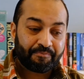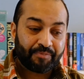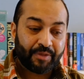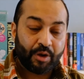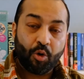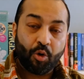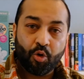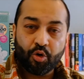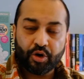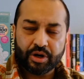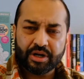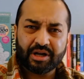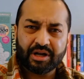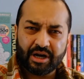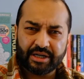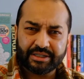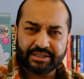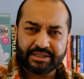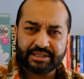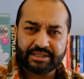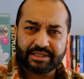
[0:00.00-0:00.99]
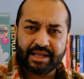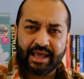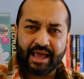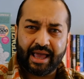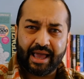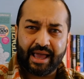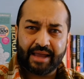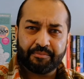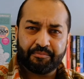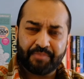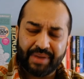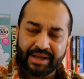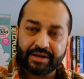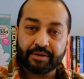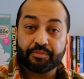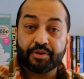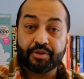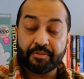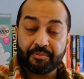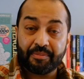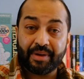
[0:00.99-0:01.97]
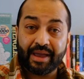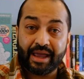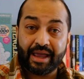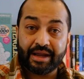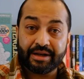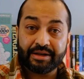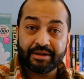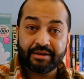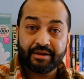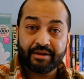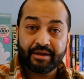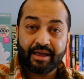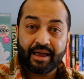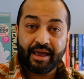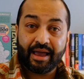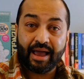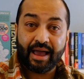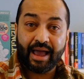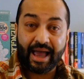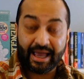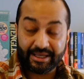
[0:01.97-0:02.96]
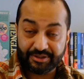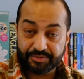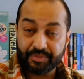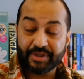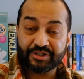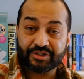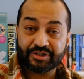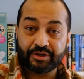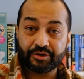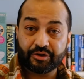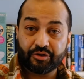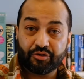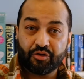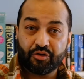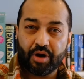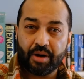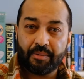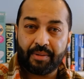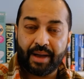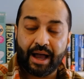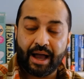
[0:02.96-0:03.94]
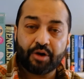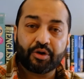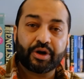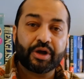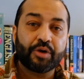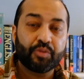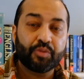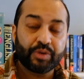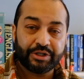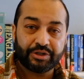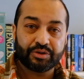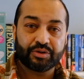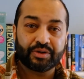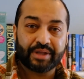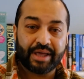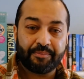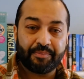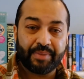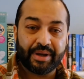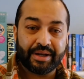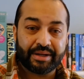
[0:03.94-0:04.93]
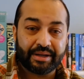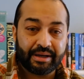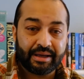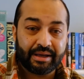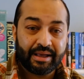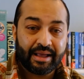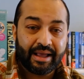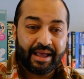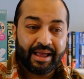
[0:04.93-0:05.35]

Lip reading: organized and better prepared as my son grew up? How can we do that better?